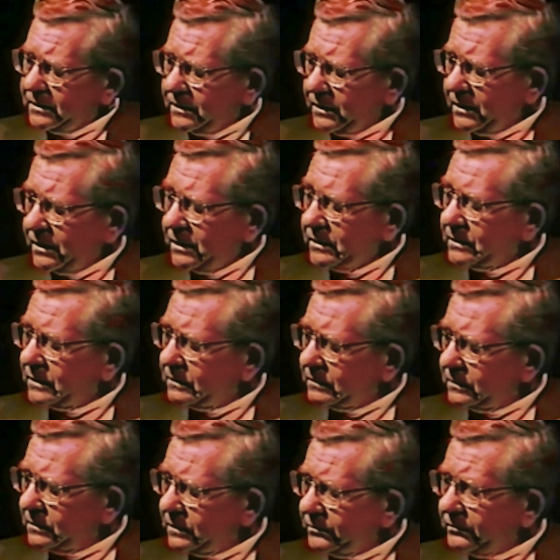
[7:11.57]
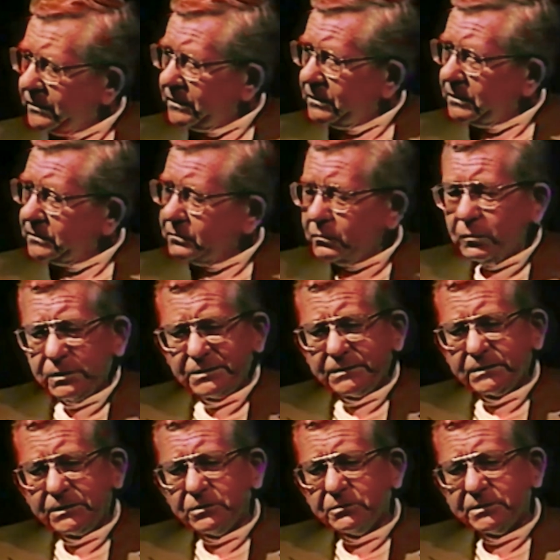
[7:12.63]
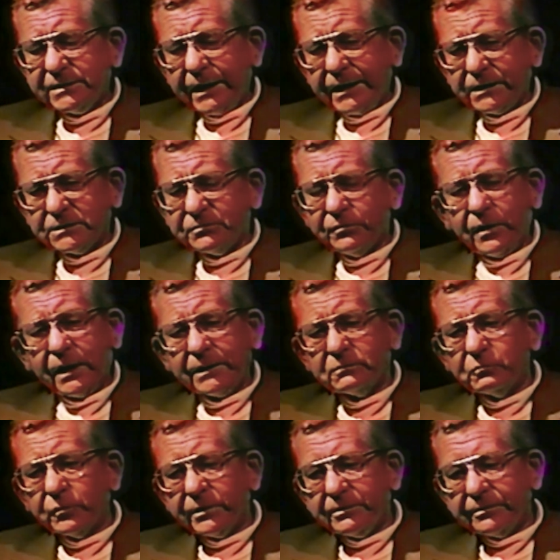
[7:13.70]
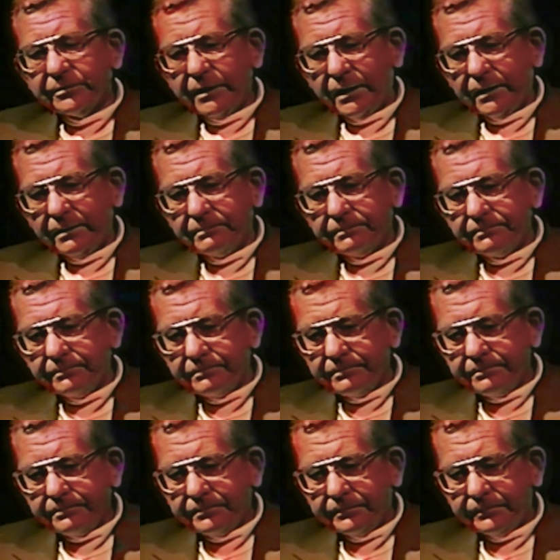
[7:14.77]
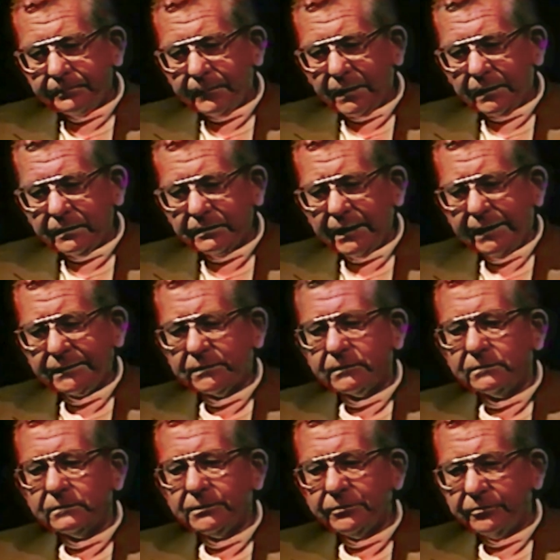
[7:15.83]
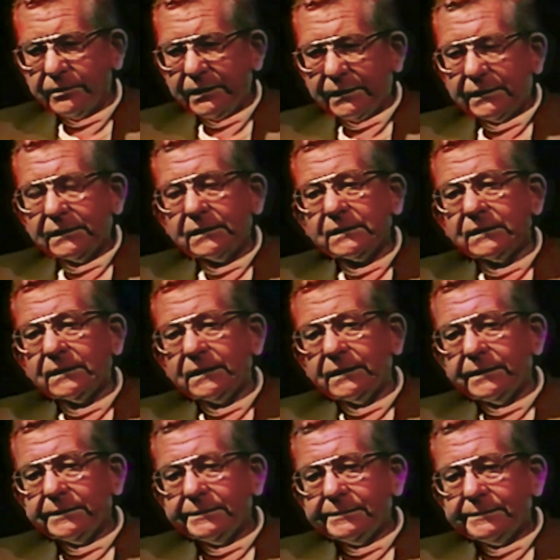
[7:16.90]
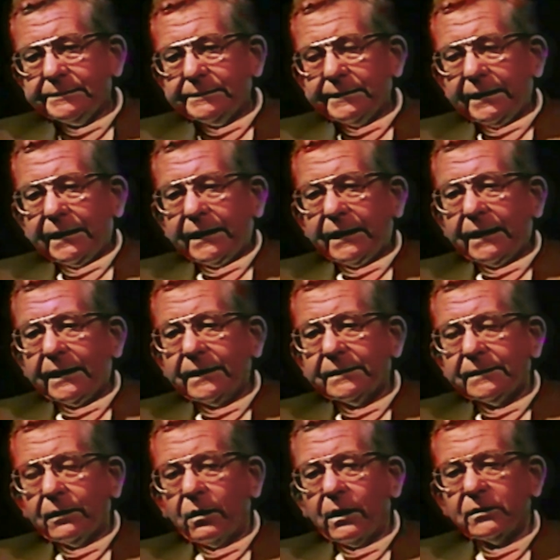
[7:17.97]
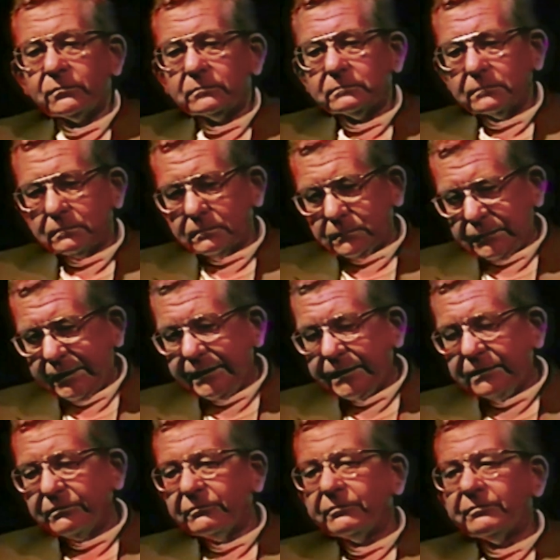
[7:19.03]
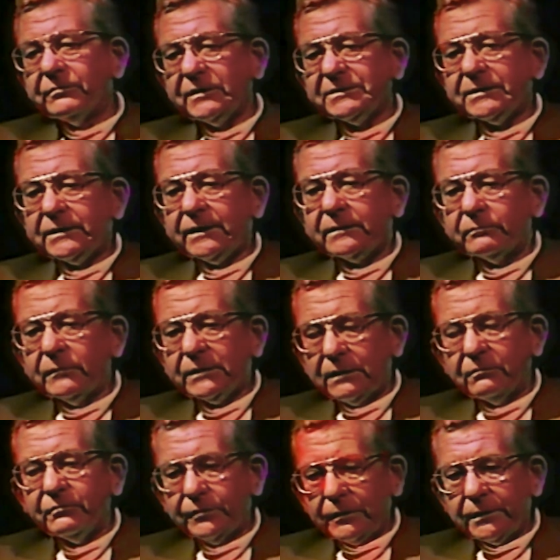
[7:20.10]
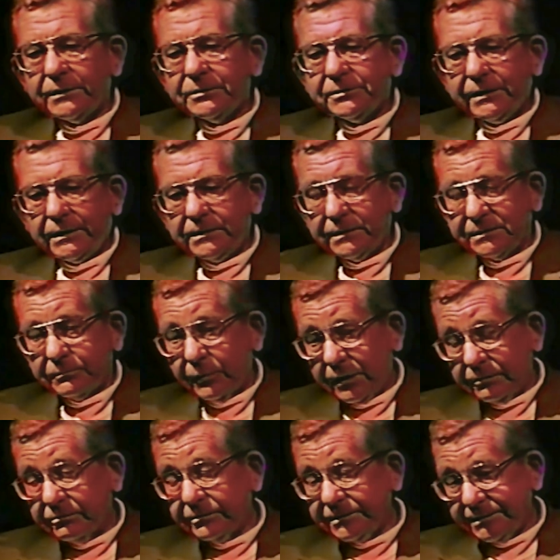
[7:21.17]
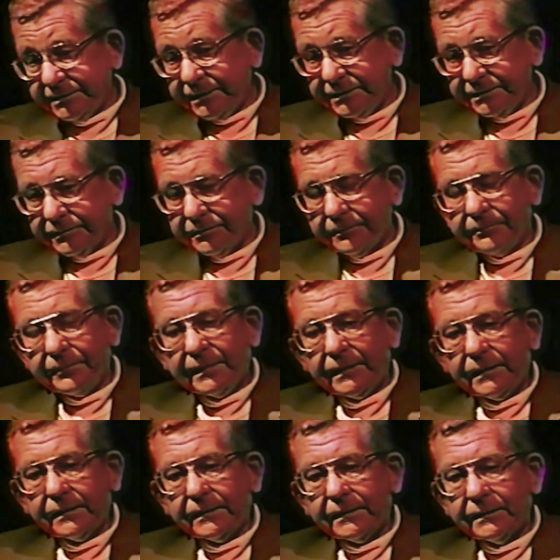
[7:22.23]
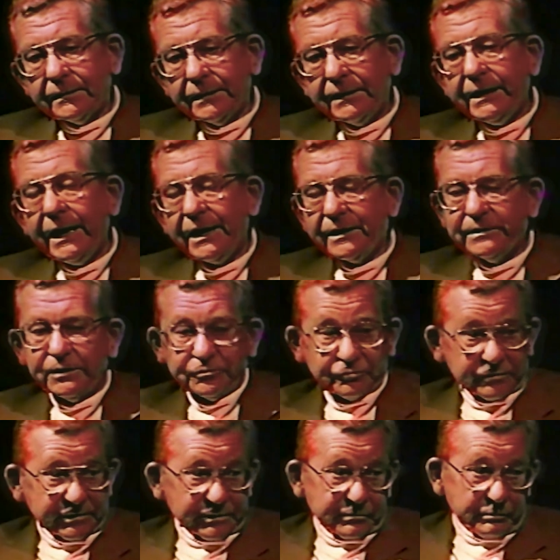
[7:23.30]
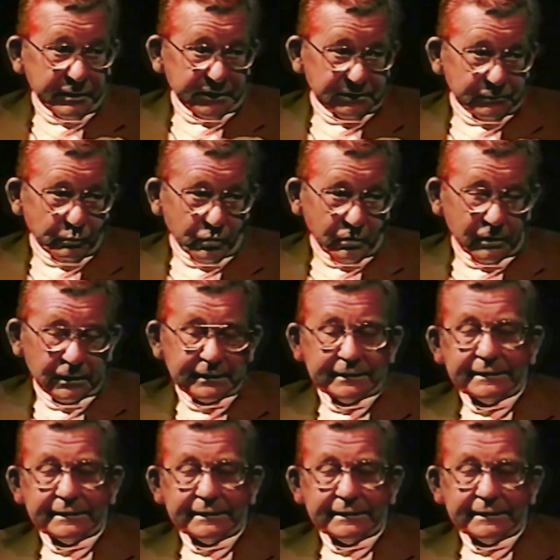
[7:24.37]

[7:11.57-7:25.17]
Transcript: He wasn't too satisfied with that duty. And on leave, visiting Middle Village and his mother and sister, he had an interest in baseball.